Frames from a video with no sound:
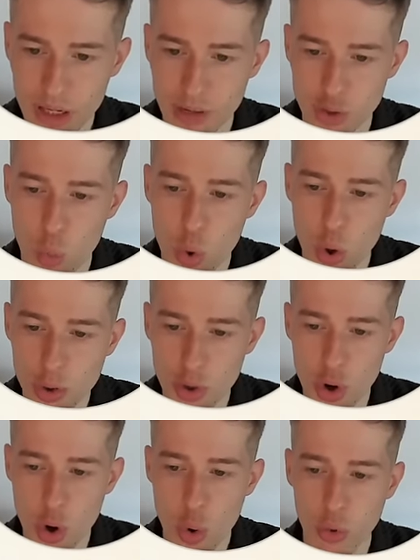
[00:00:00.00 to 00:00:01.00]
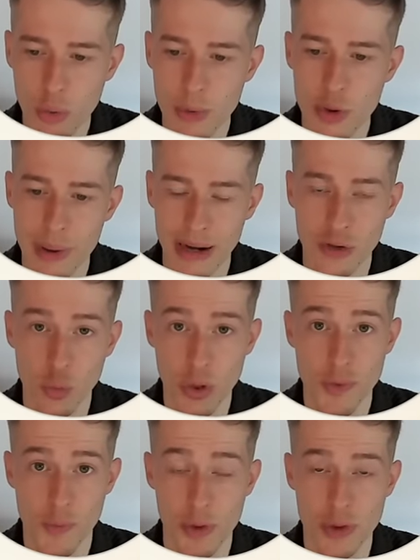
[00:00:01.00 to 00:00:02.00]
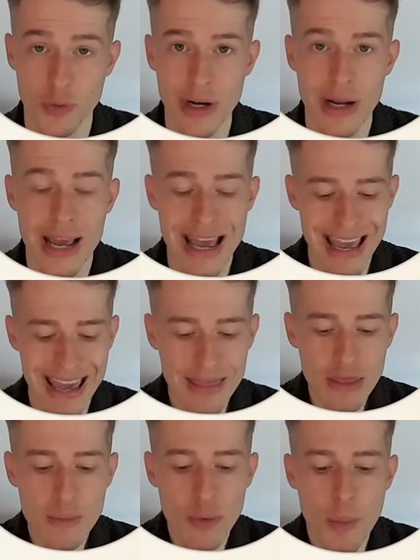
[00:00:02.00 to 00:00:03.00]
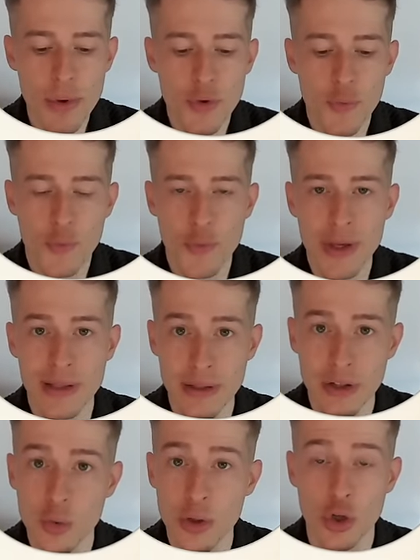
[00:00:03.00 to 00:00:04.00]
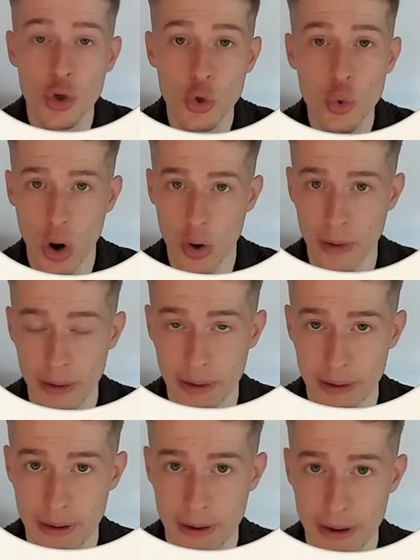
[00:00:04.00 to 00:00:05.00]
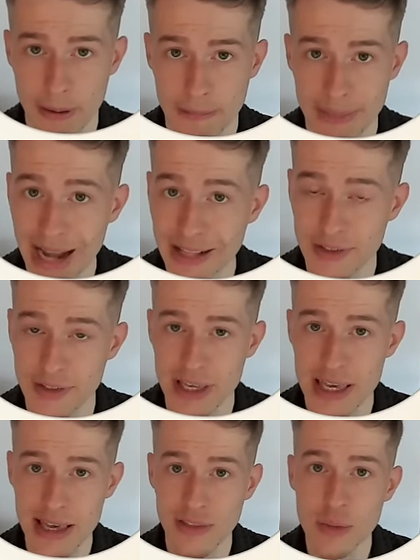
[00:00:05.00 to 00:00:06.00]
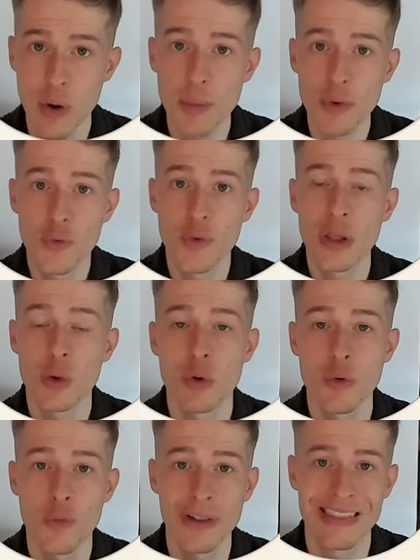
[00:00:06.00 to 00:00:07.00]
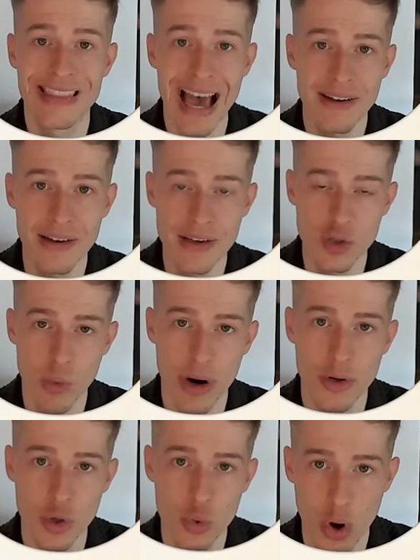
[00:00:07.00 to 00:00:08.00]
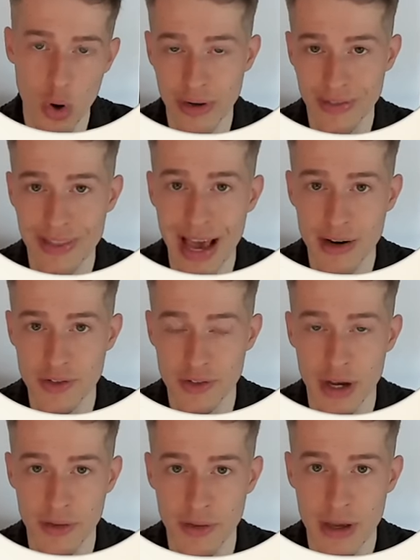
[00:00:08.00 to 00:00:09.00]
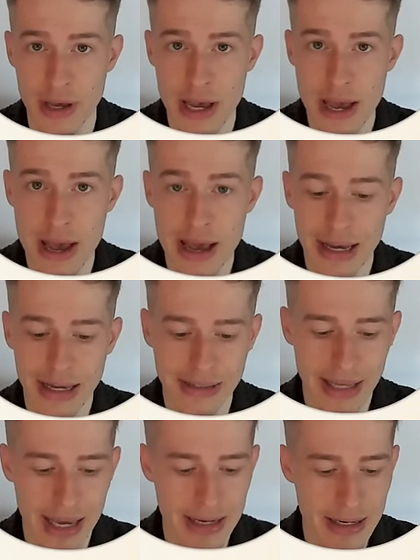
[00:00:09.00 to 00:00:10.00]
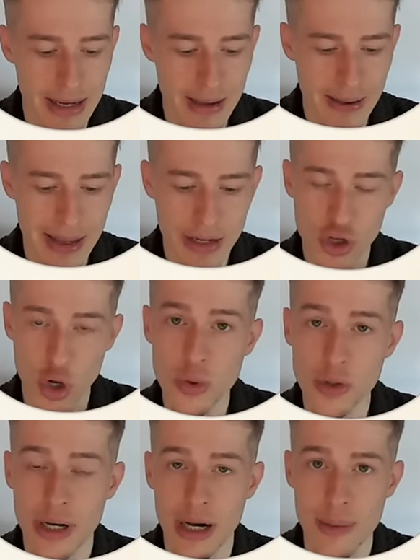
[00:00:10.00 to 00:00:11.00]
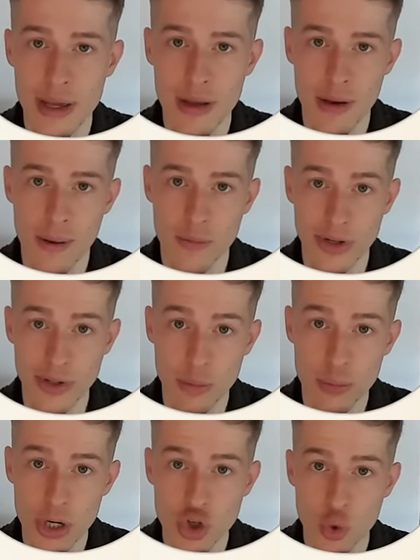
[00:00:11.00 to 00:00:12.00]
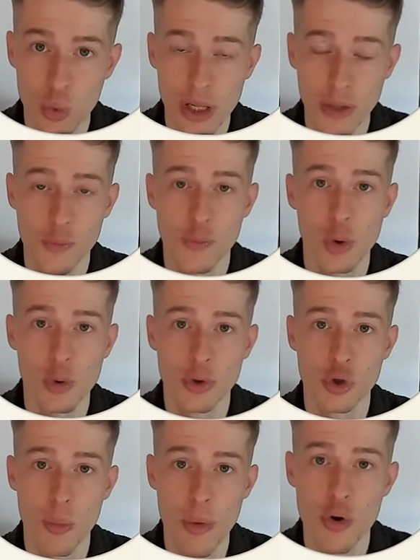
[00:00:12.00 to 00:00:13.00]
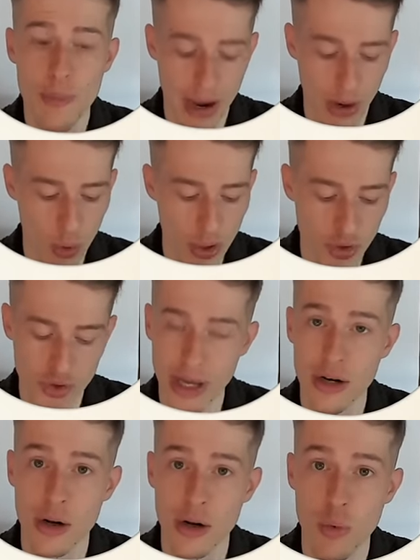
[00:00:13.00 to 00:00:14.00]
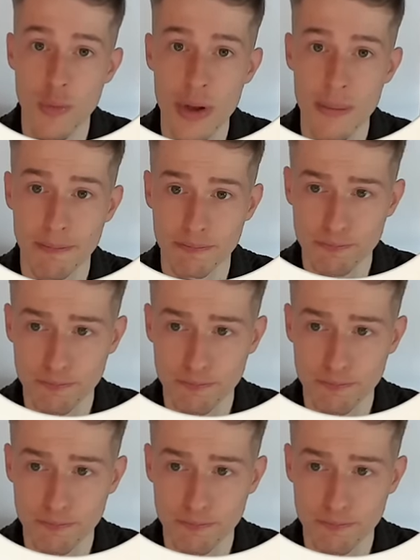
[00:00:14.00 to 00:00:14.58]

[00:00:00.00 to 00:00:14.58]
and your world will mirror back the wish fulfilled, right? In the moment you feel into it, you are it. That's the key. In the moment you feel the wish fulfilled, that is where you are it. That is done. And then in its own timing, right, the bridge will unfold to mirror back where you stand within.